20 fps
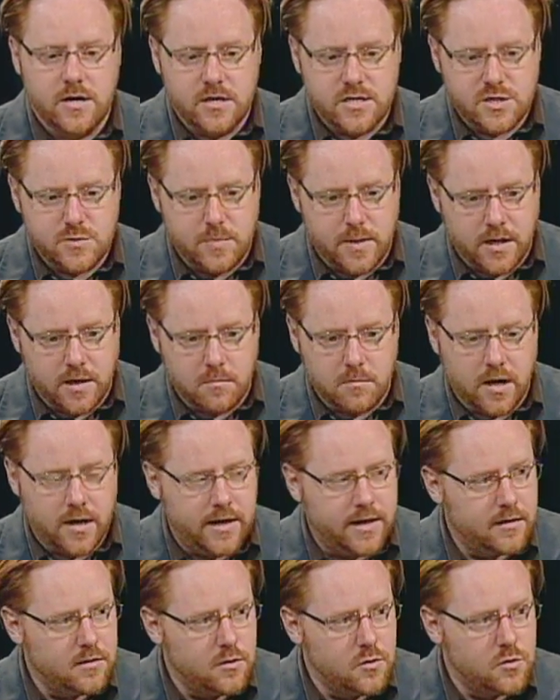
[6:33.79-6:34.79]
spending
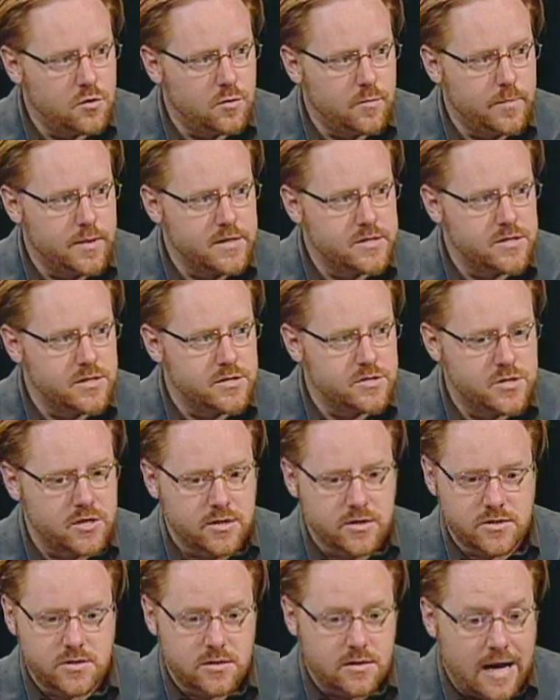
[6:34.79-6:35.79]
money at local
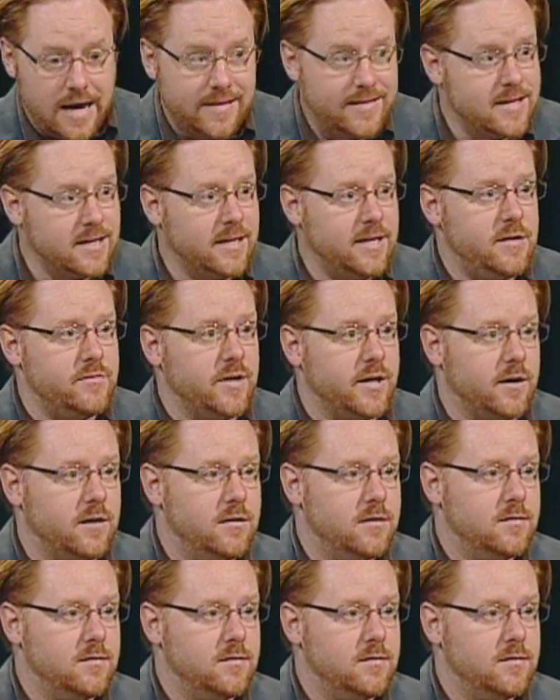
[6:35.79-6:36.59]
businesses, and then leaving.